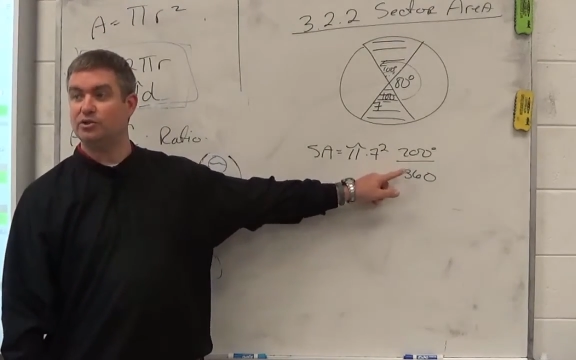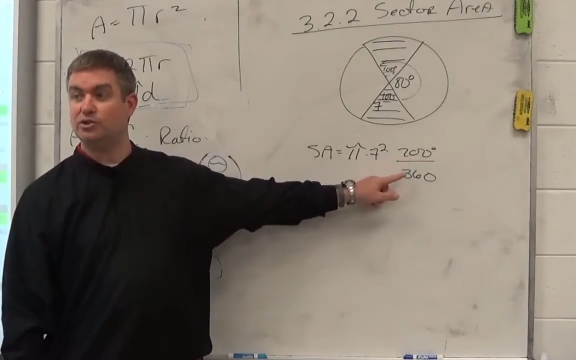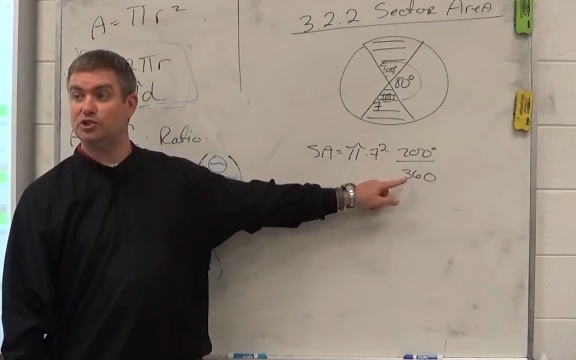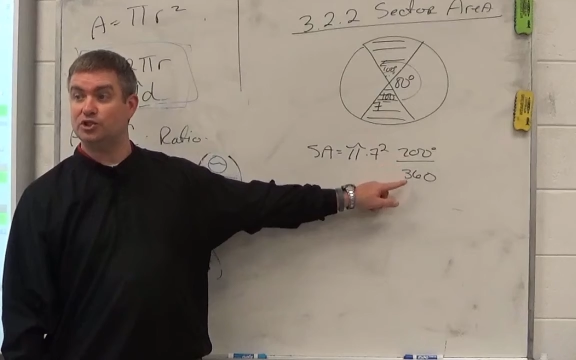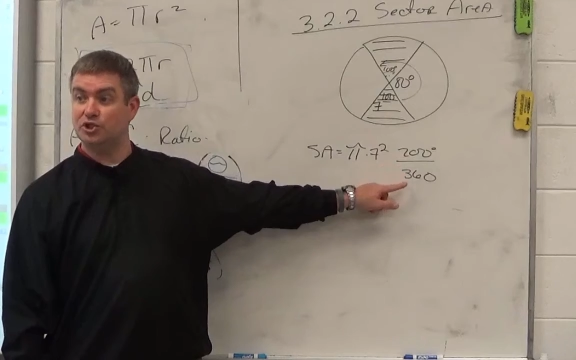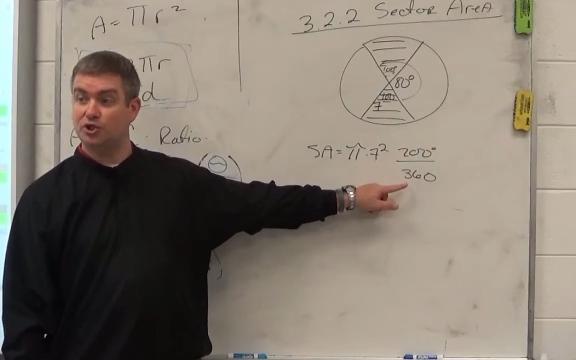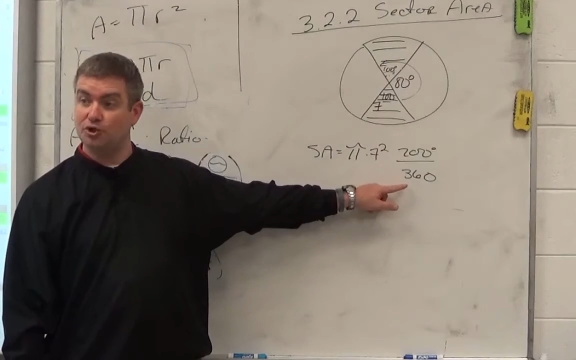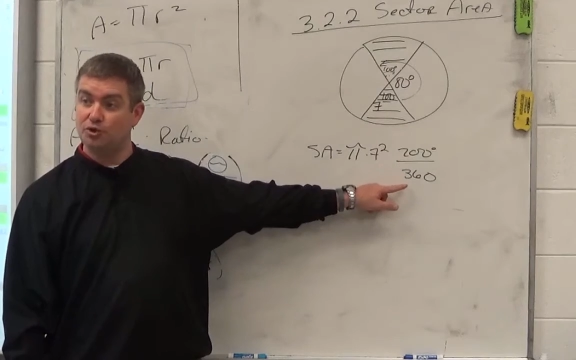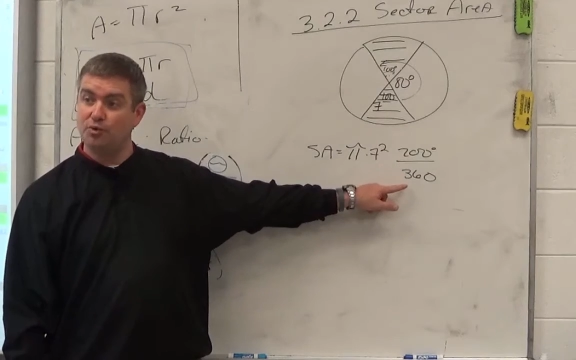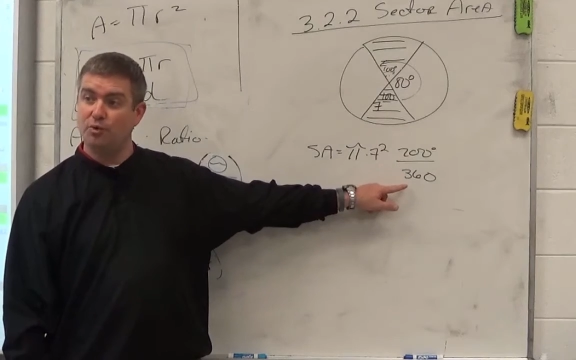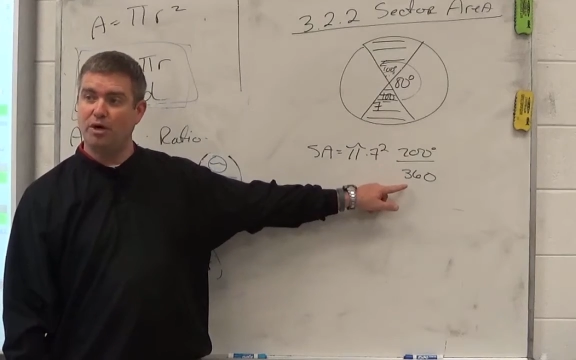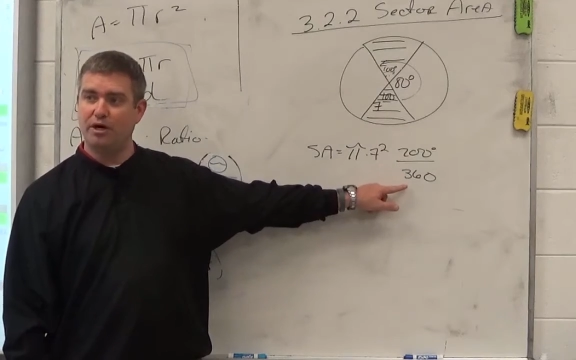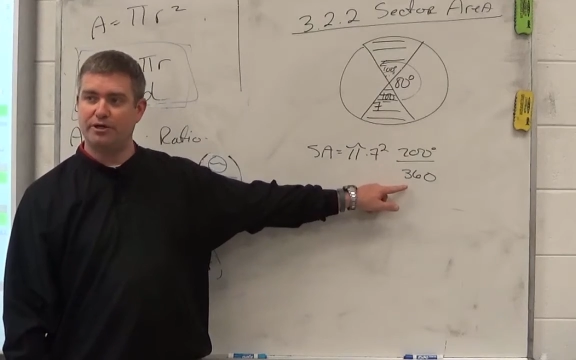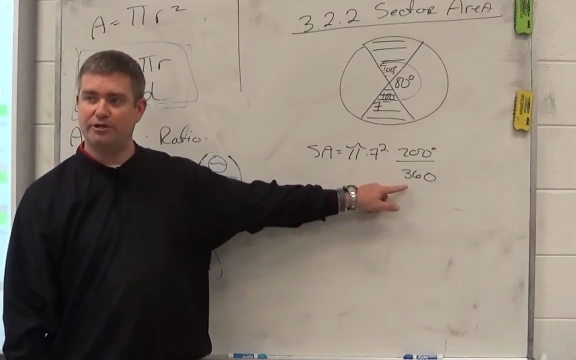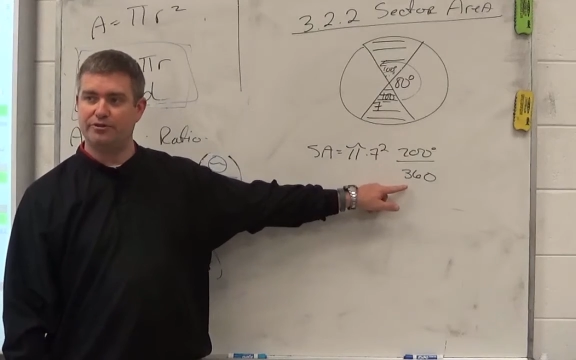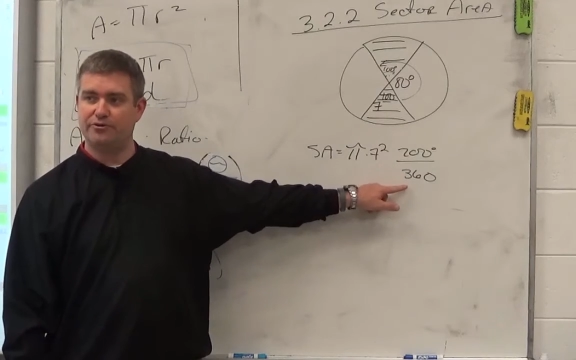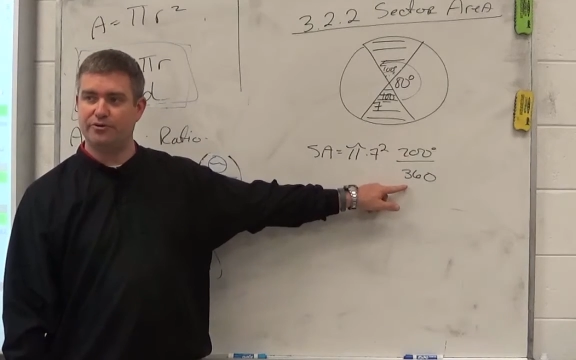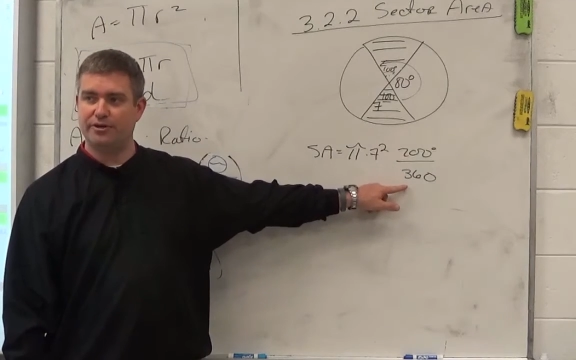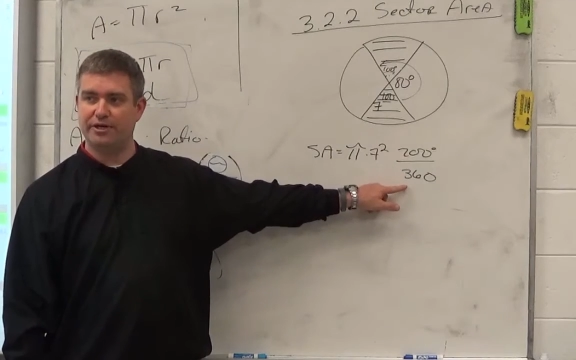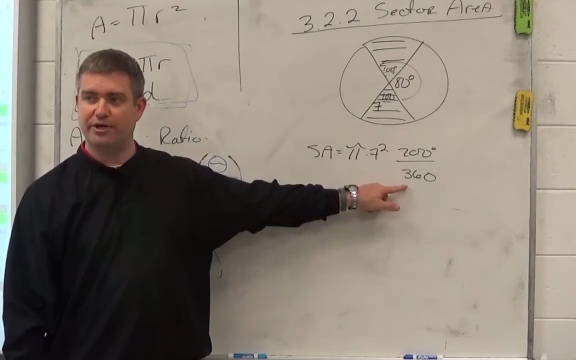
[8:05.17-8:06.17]

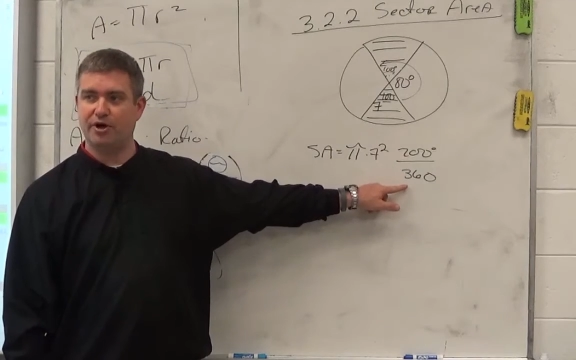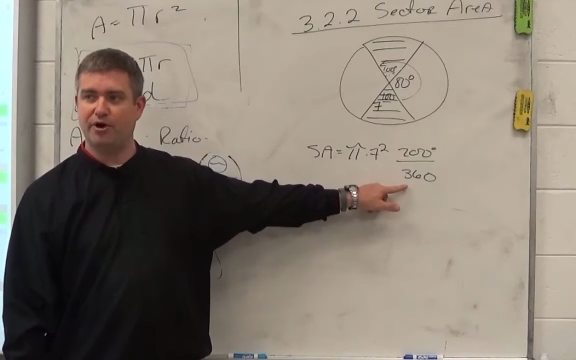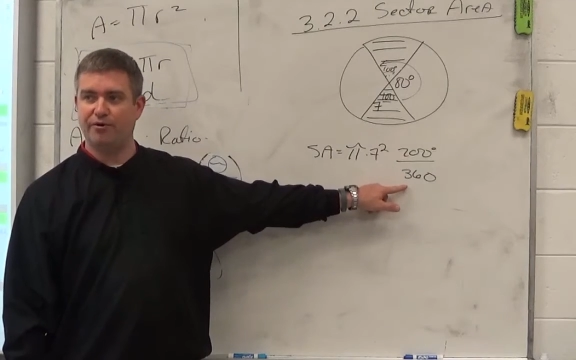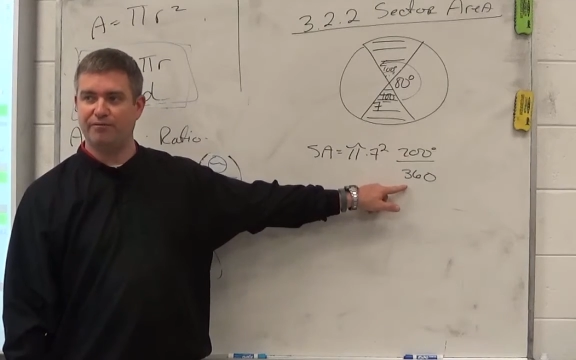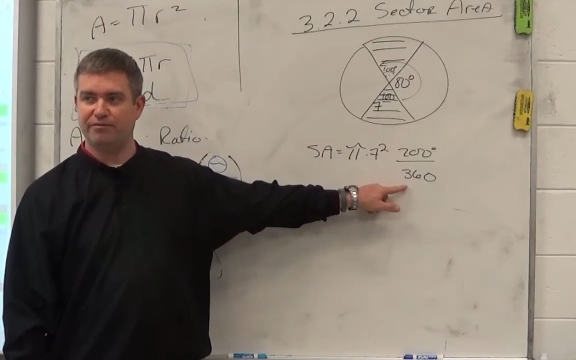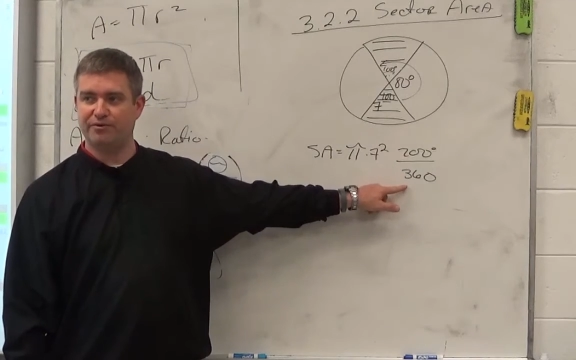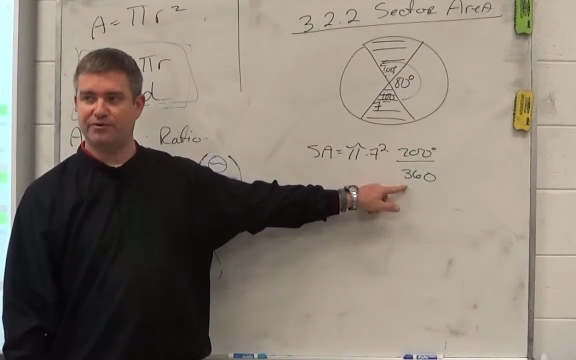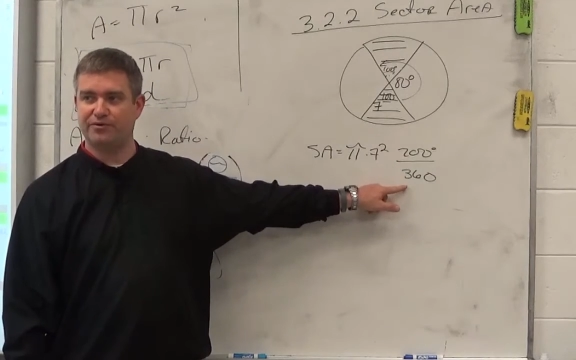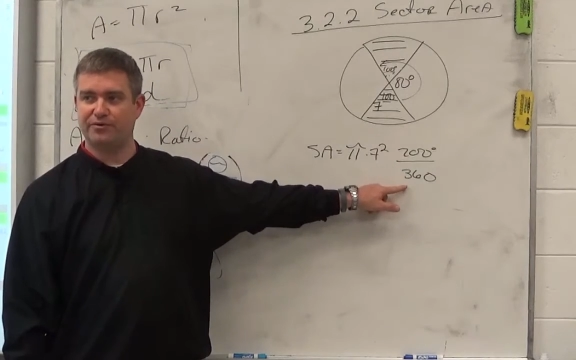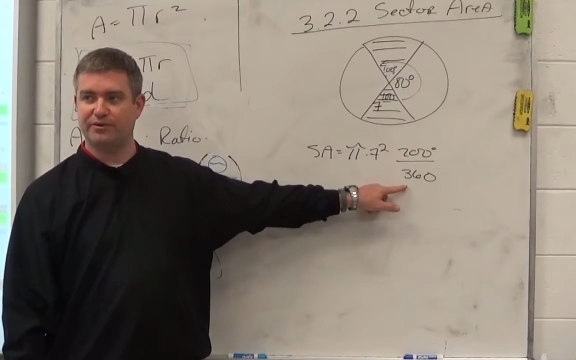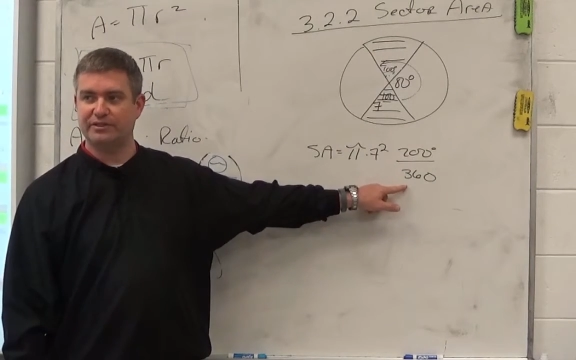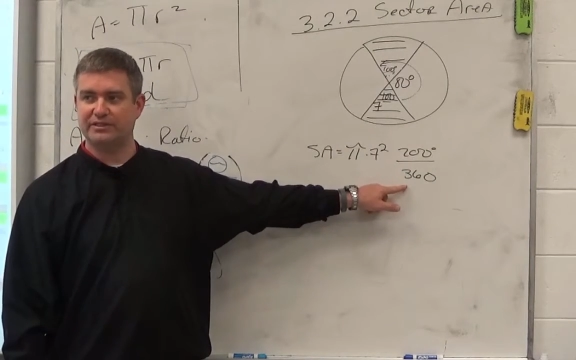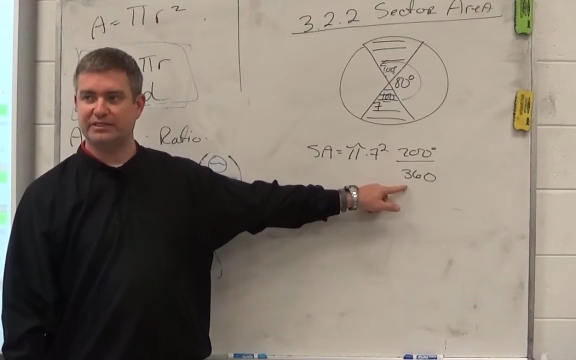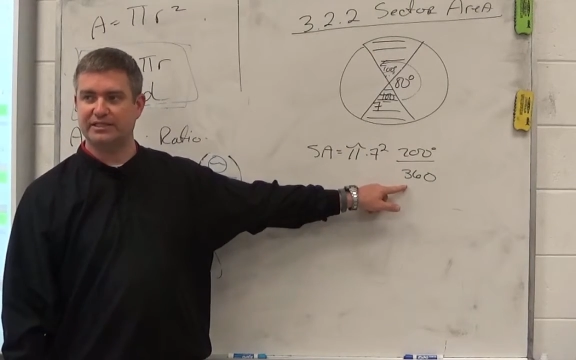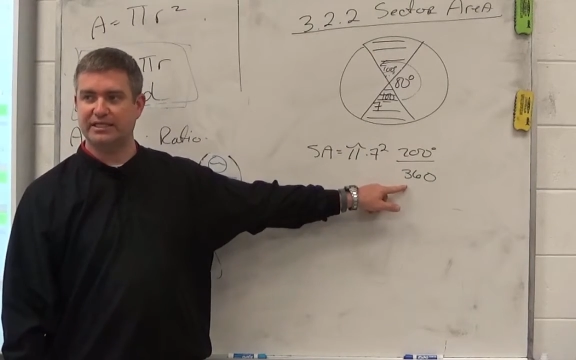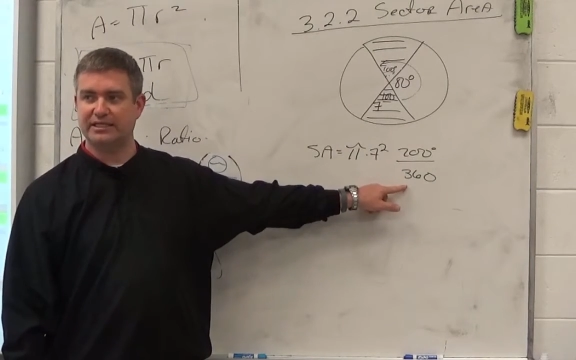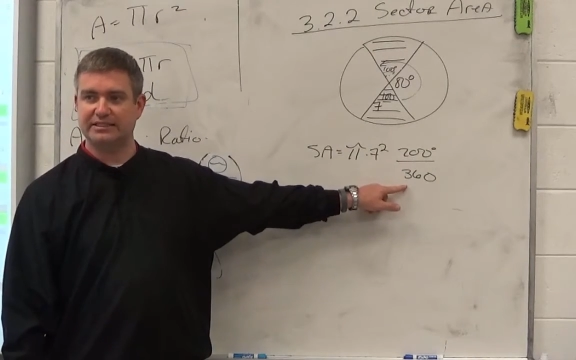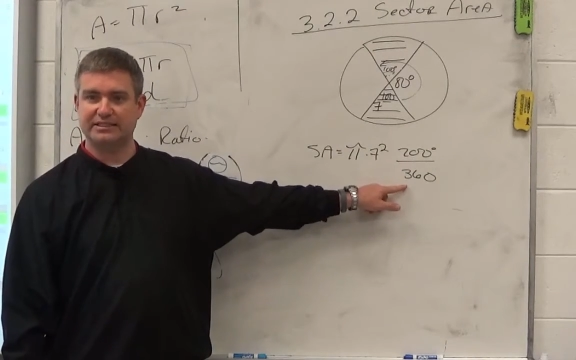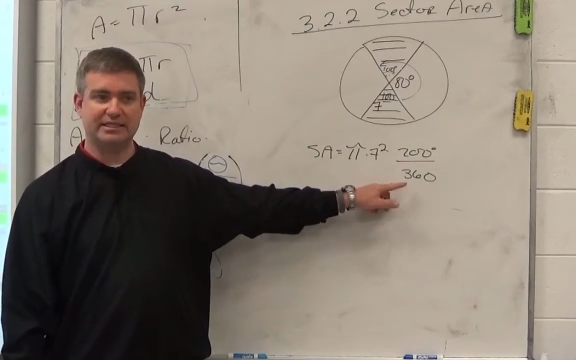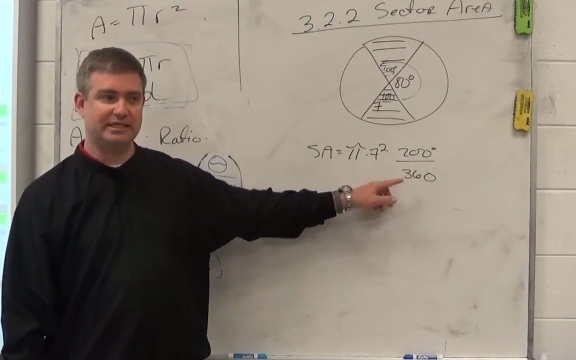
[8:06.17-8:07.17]
200 over
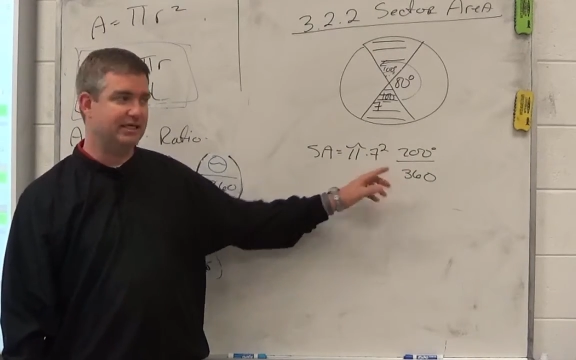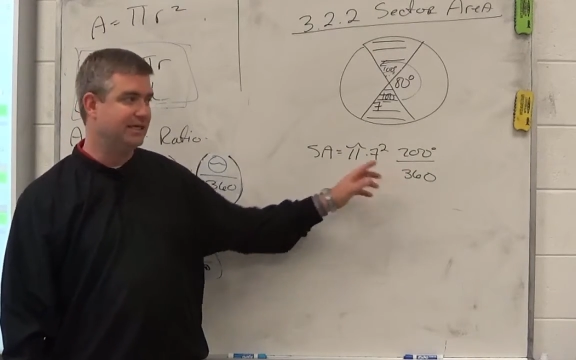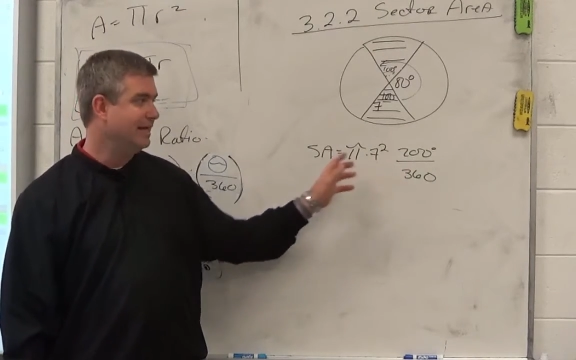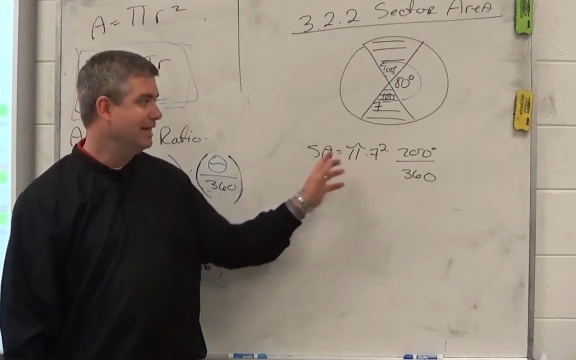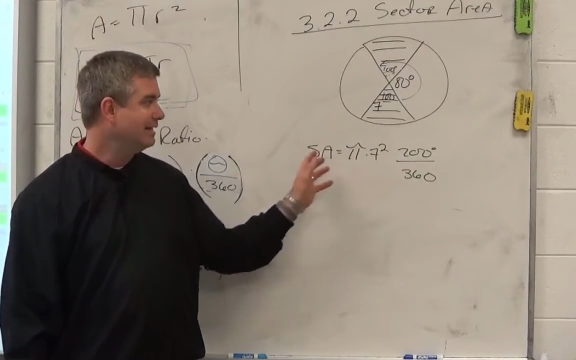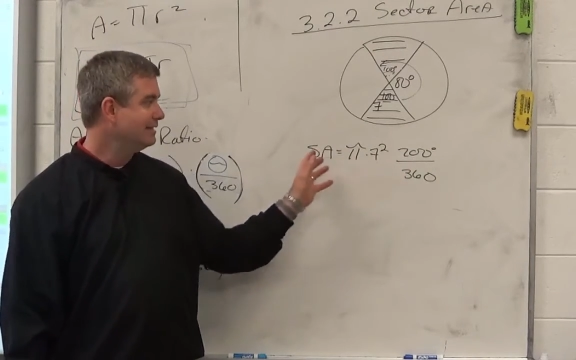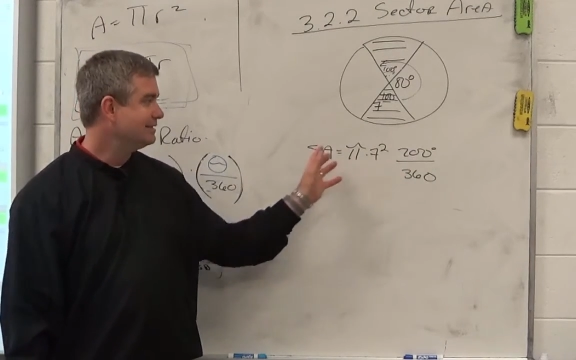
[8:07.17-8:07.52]
360,